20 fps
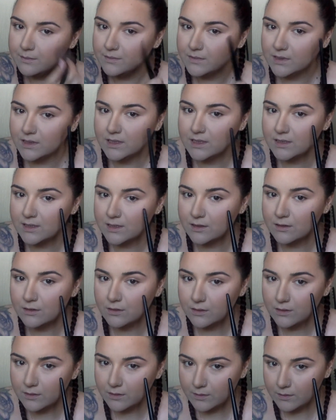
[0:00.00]
This
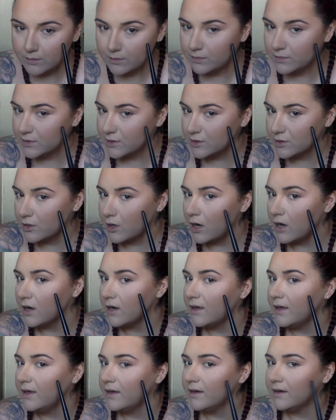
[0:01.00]
little scar
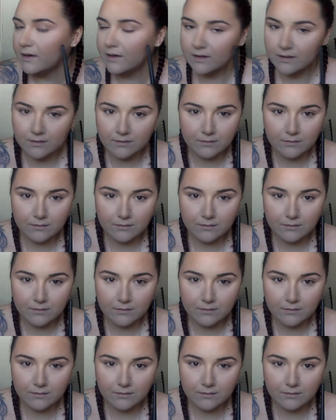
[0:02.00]
here,